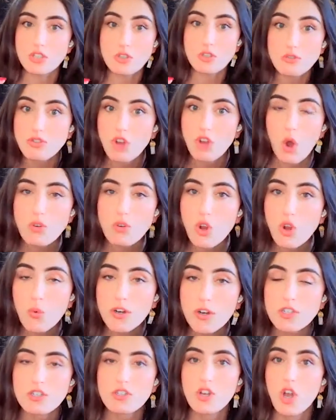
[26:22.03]
You don't know where
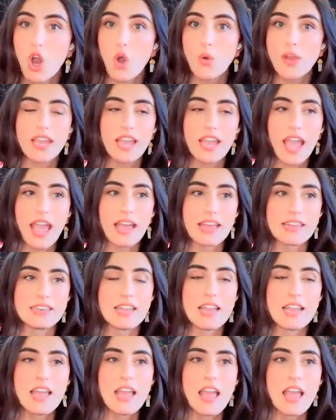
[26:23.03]
you're going. And